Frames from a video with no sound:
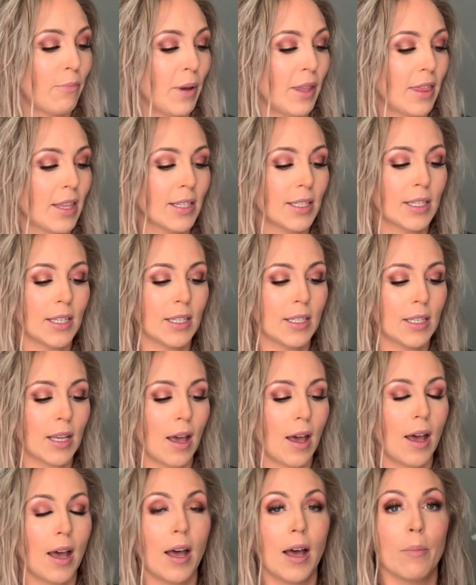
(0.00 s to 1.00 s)
But this is
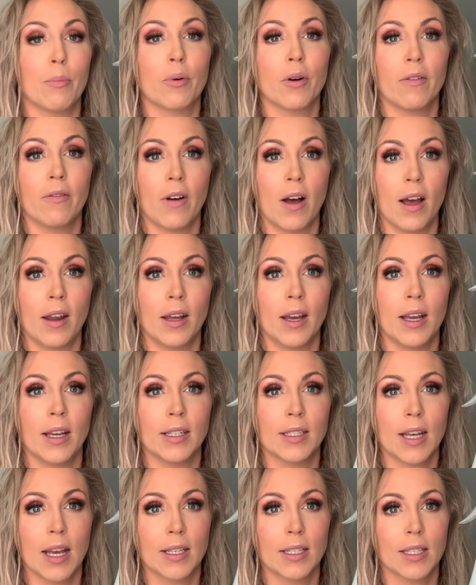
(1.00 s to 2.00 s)
a Pravana
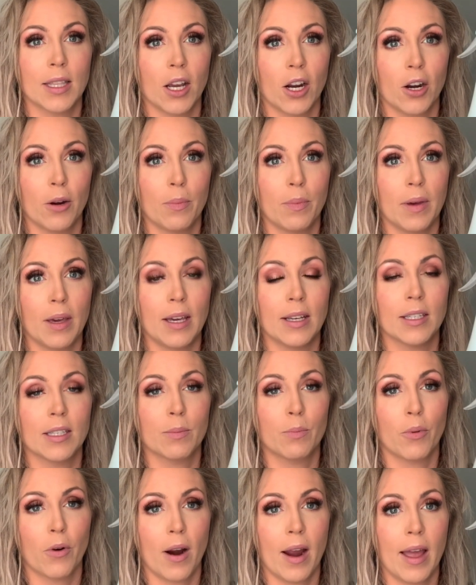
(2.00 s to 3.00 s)
Intense Therapy
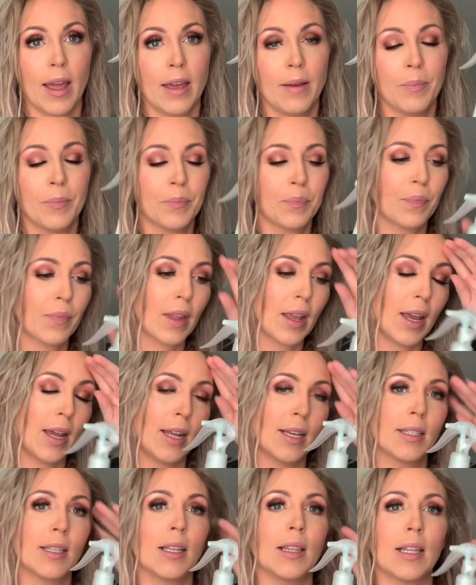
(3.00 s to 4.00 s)
spray. It
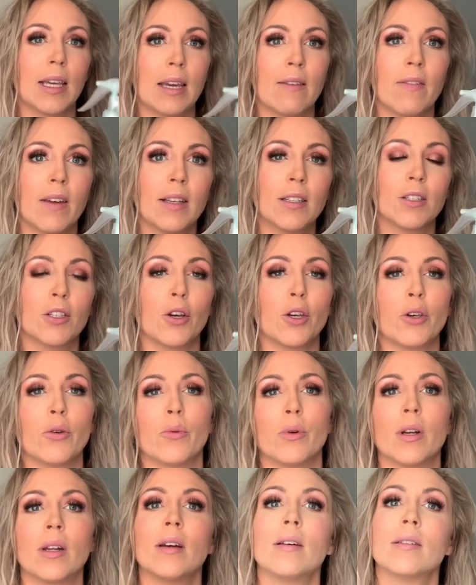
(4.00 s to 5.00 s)
is a leave-in, so you
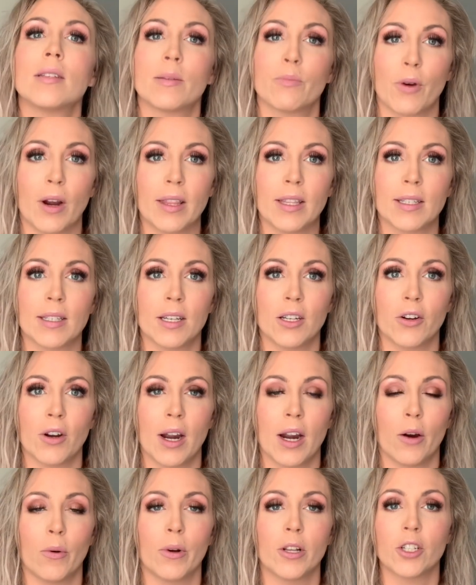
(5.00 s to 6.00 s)
would spray this in your
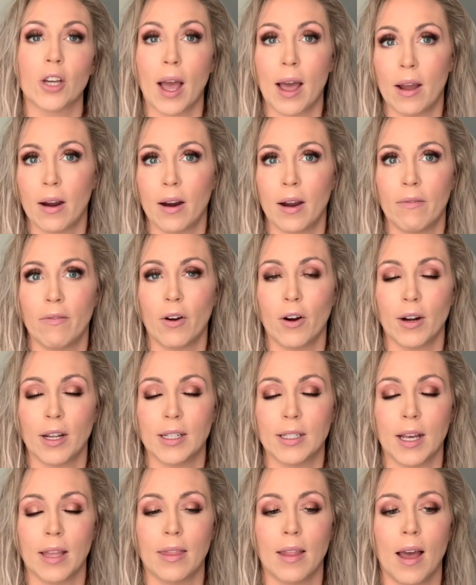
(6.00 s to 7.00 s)
hair, which I have already
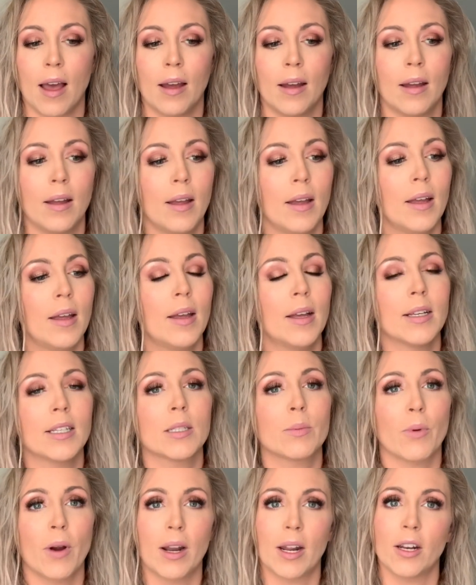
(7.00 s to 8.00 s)
done that.
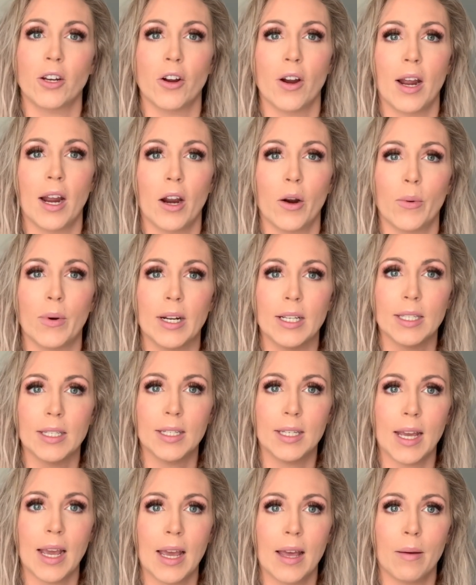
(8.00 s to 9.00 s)
Spray it in your hair when it's
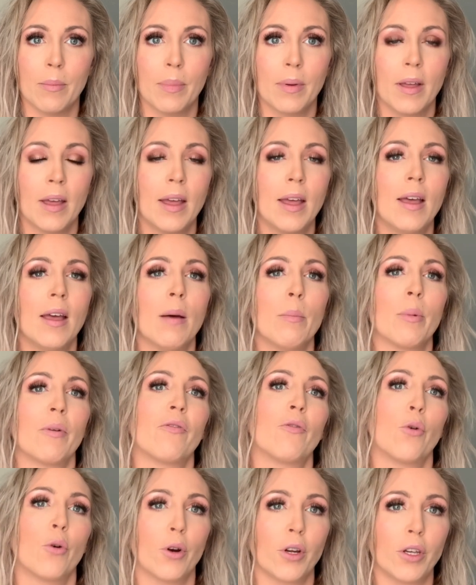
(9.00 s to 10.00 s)
damp,
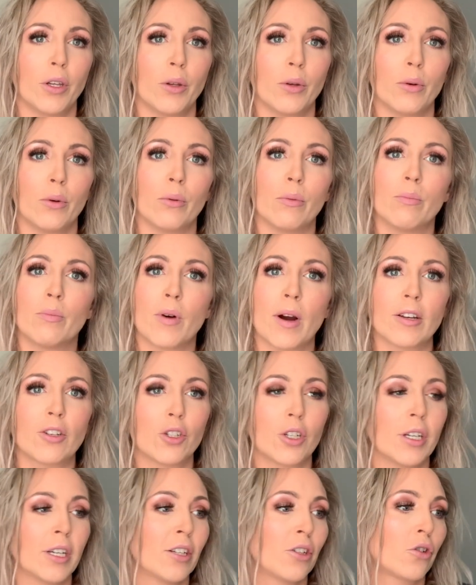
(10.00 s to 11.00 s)
before you
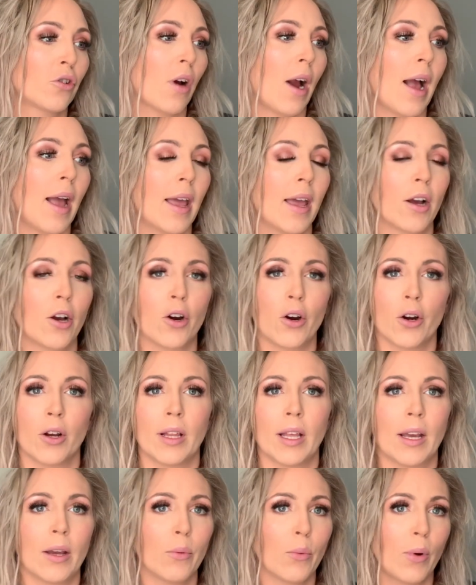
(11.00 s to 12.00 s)
brush it, dry it,
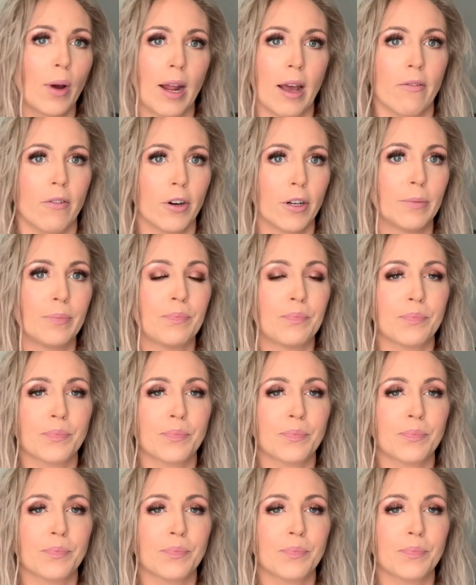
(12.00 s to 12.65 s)
curl it, whatever.